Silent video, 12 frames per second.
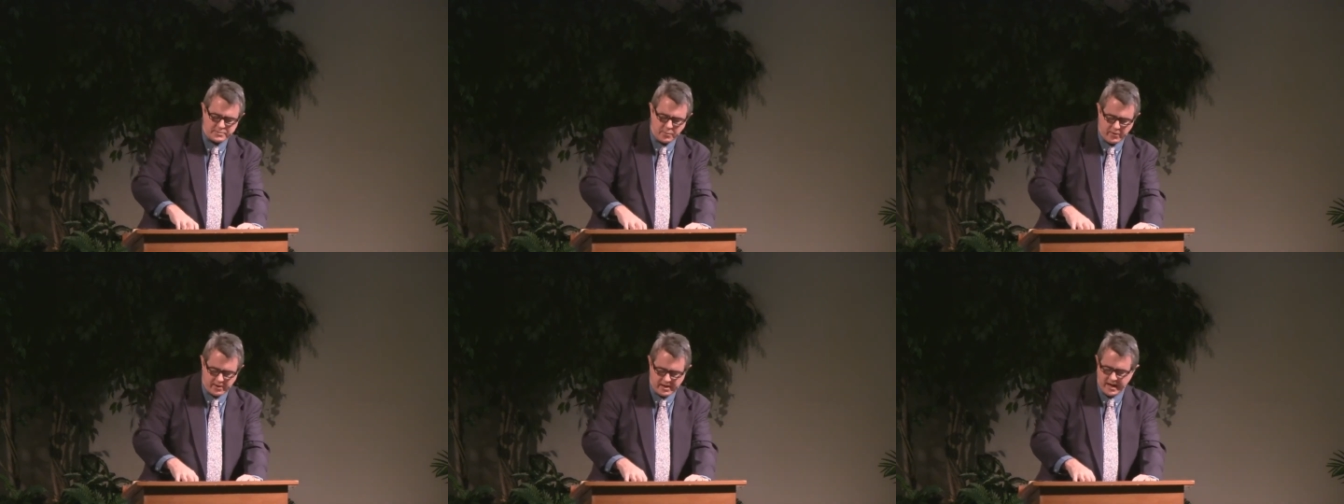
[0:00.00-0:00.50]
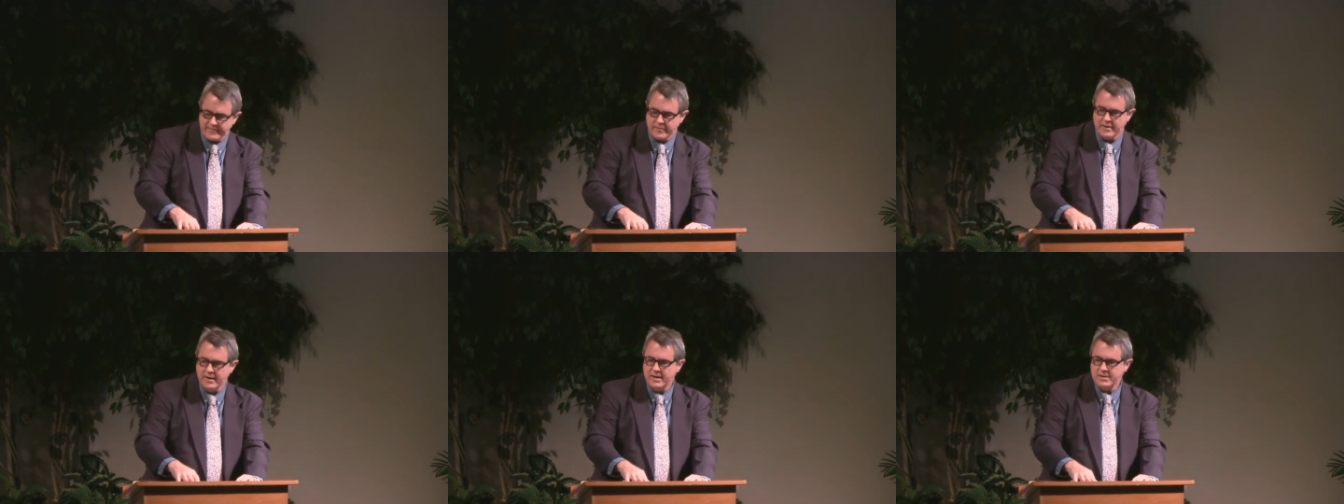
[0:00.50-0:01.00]
We're going to cover,
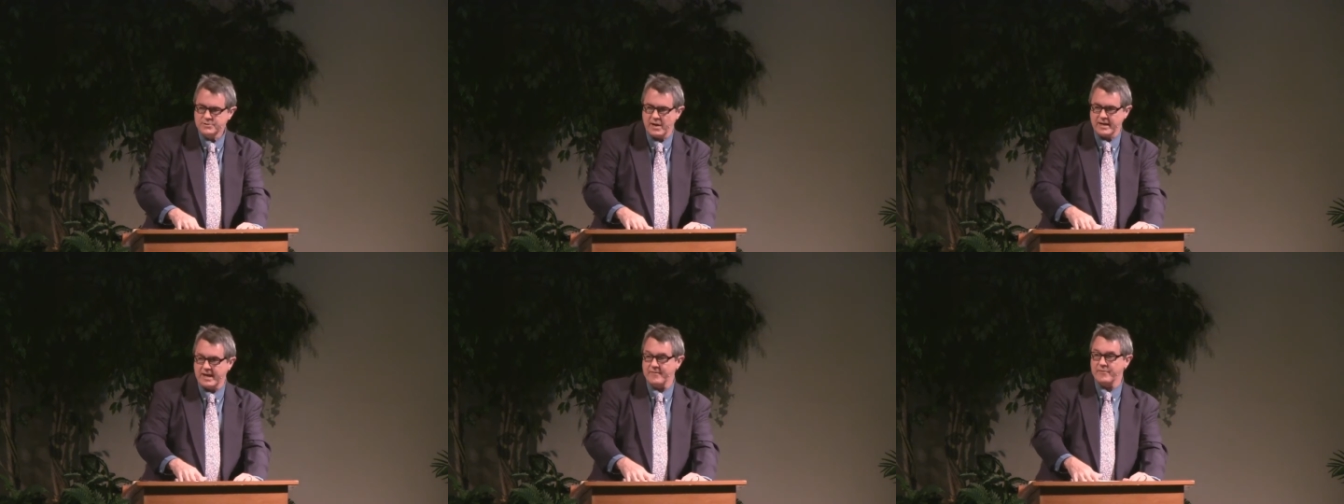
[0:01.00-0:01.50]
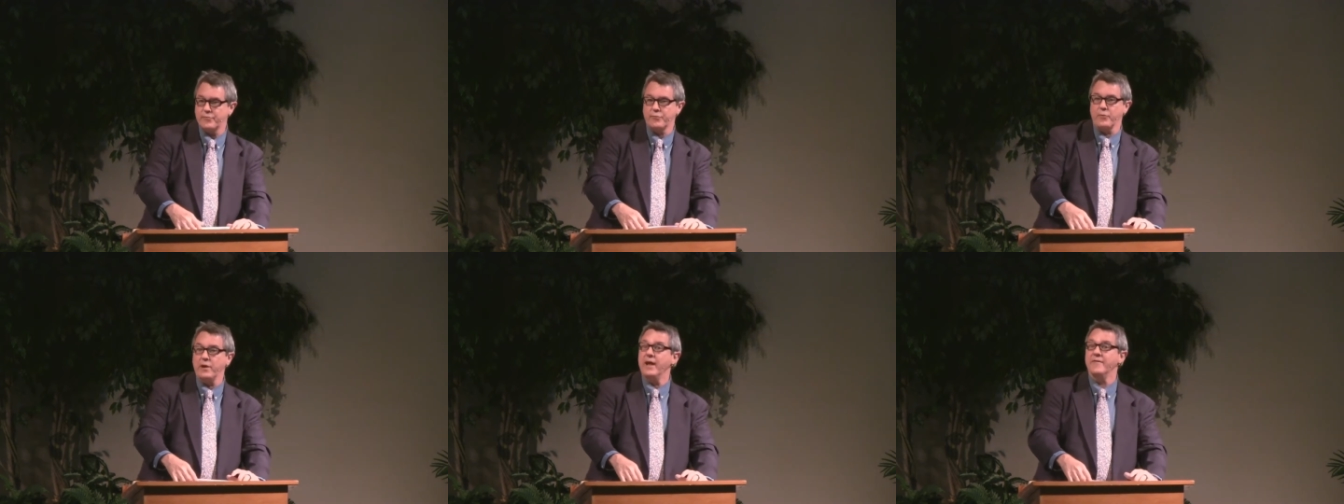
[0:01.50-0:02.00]
try to cover
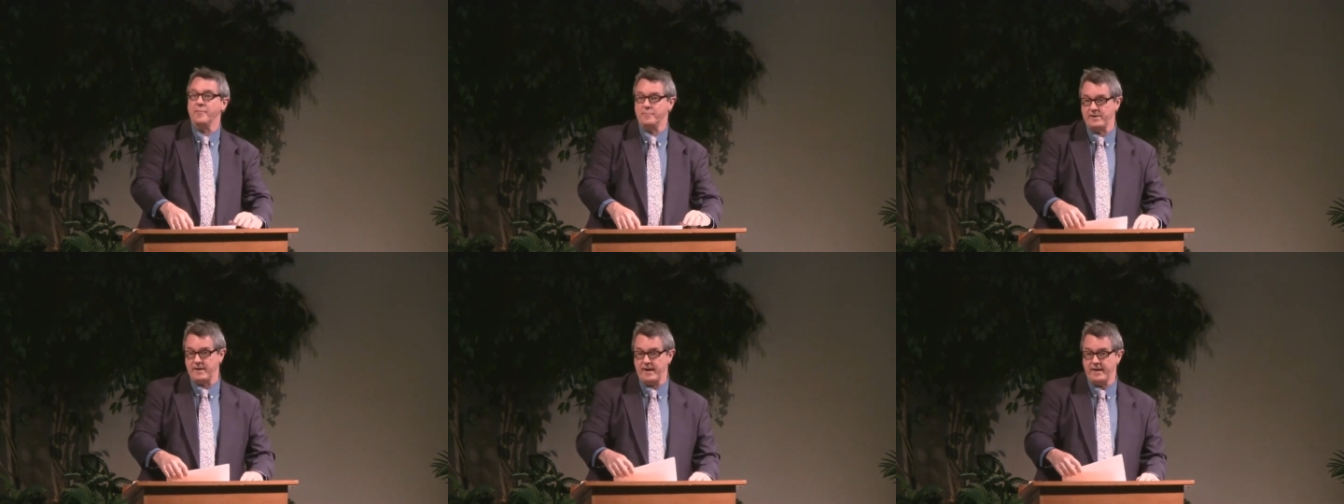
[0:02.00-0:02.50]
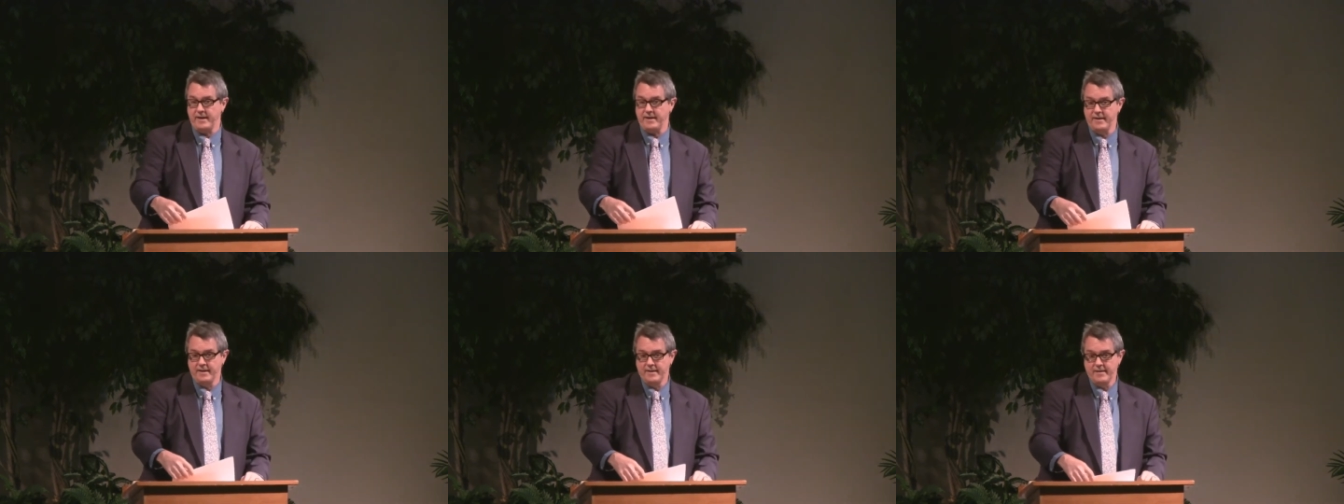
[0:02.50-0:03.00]
three of them today,
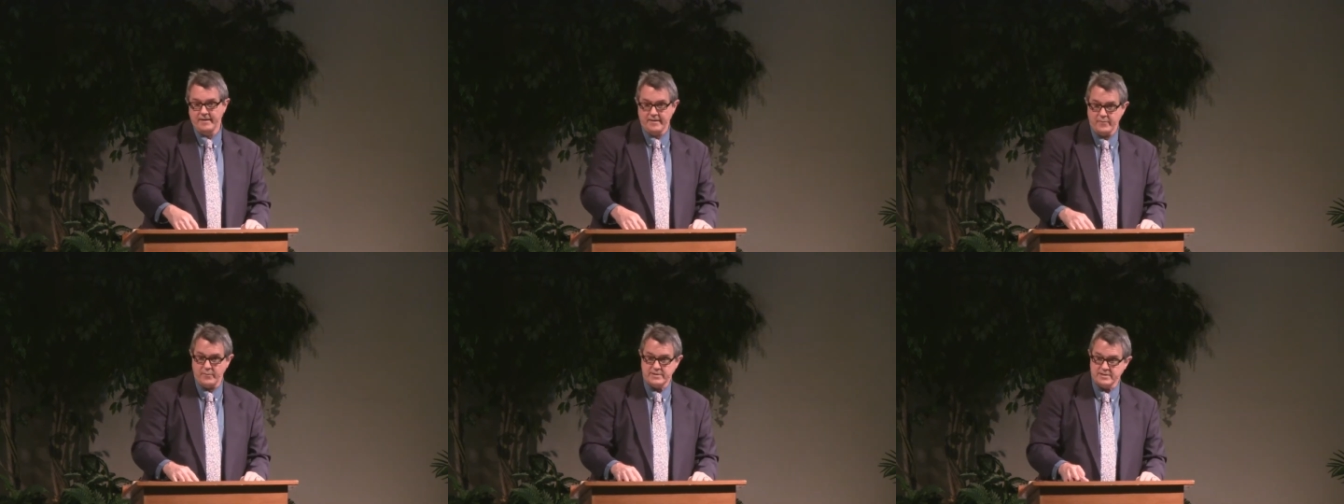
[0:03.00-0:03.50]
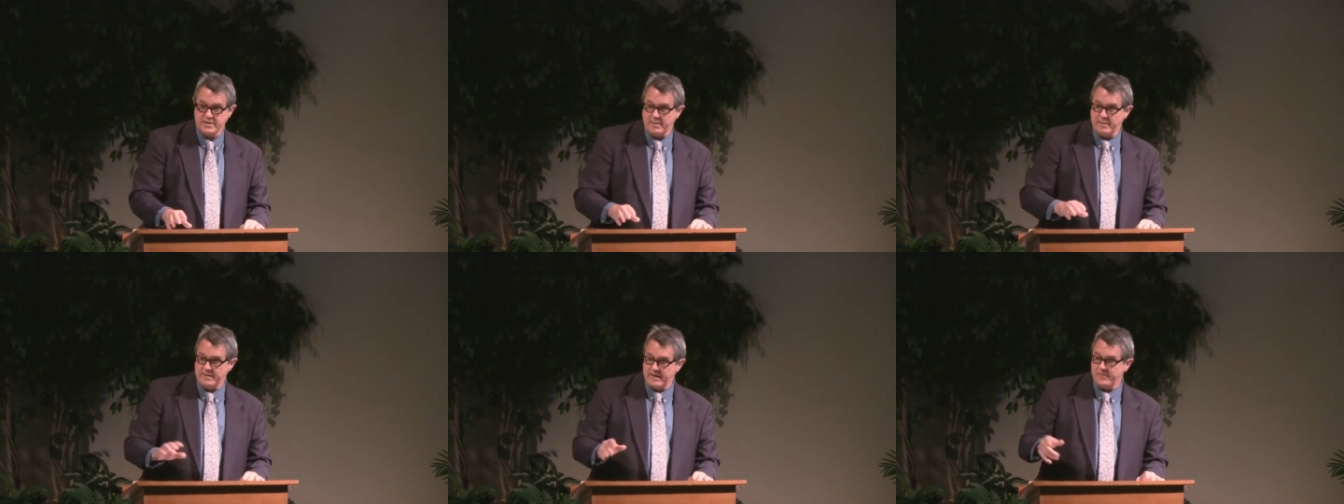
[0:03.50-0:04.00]
which is going
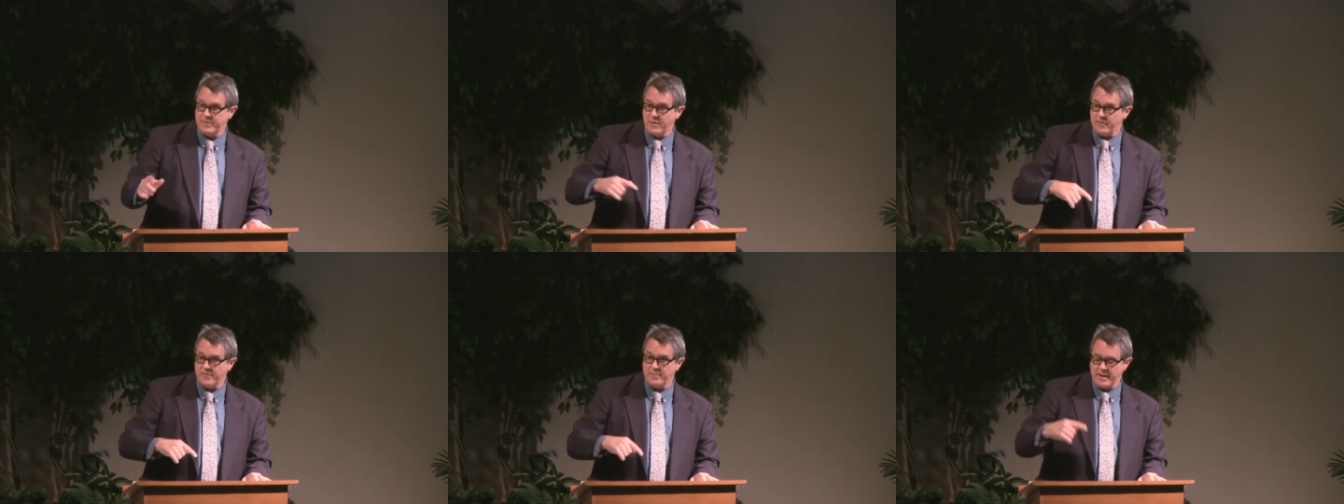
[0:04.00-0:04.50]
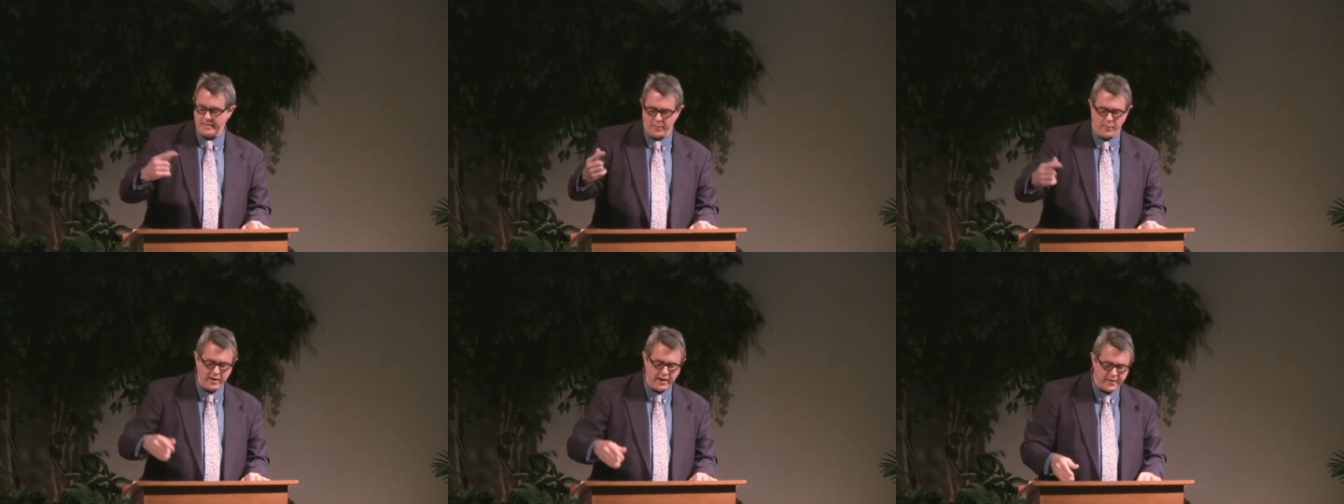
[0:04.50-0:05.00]
to be difficult for me, but
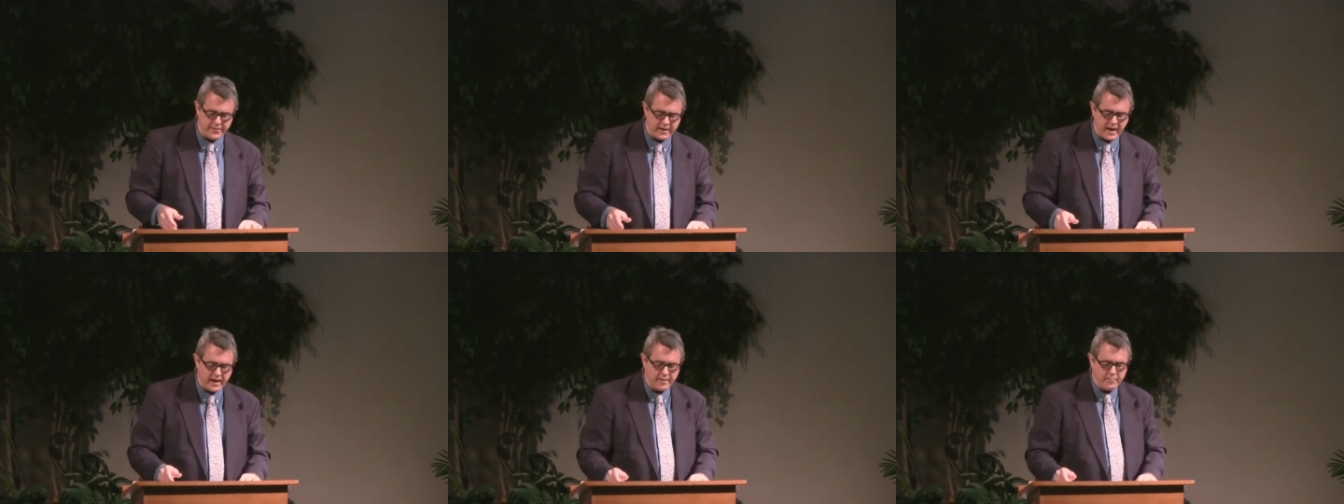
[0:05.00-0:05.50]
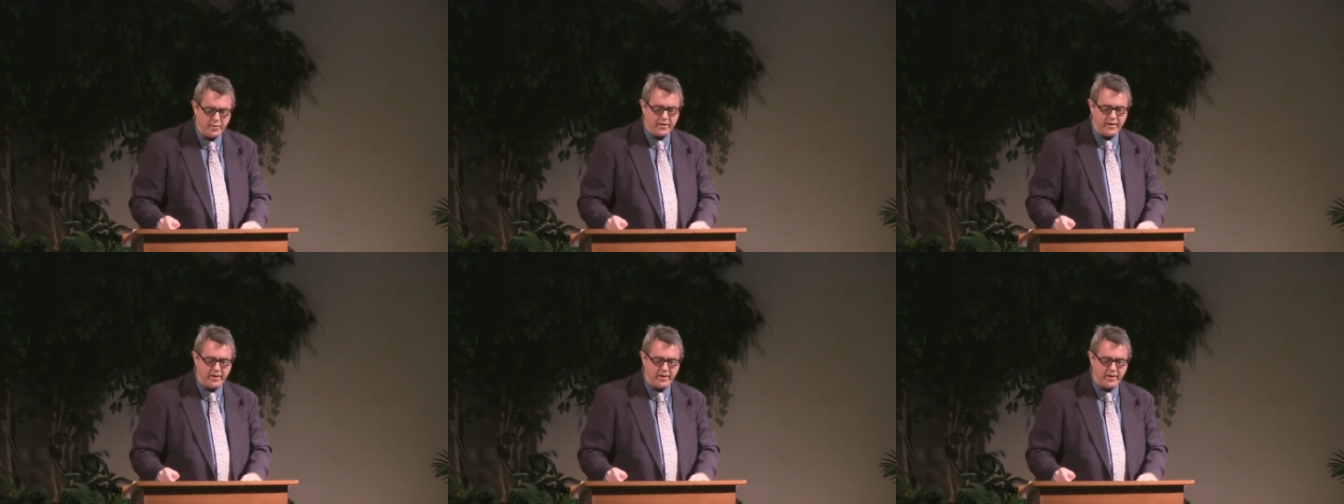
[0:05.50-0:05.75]
we, I think I can pull it